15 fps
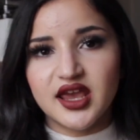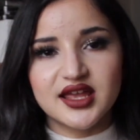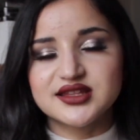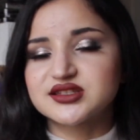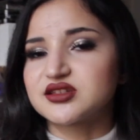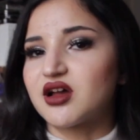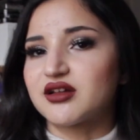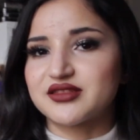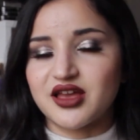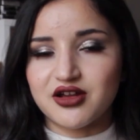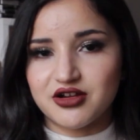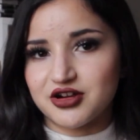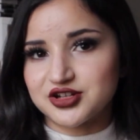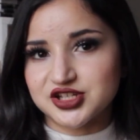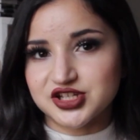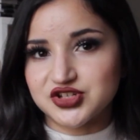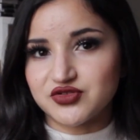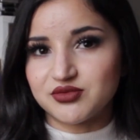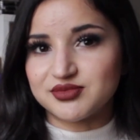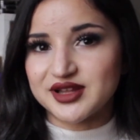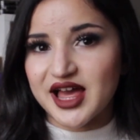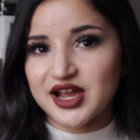it's not that hard to
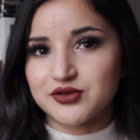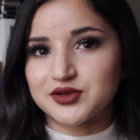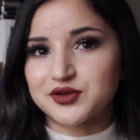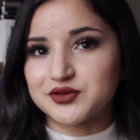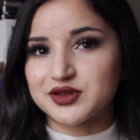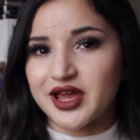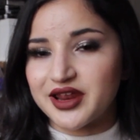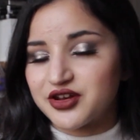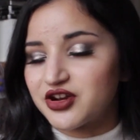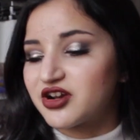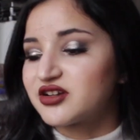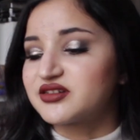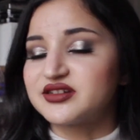do a black liquid liner.